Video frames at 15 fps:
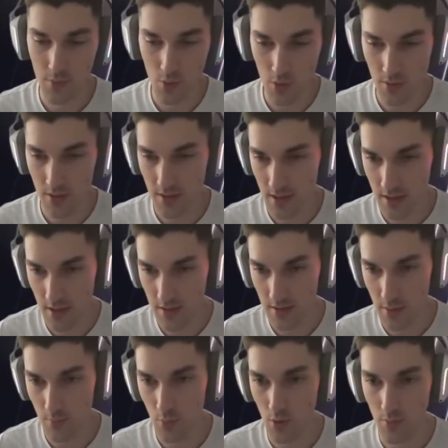All the settings
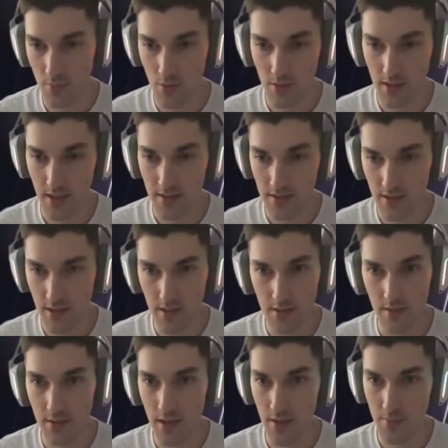are more for
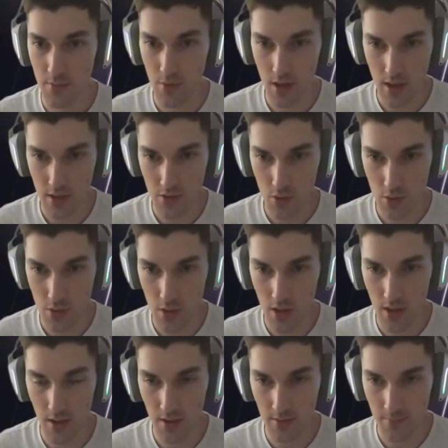testing than for actual
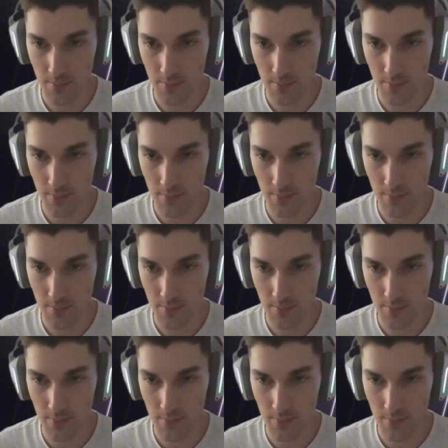trading.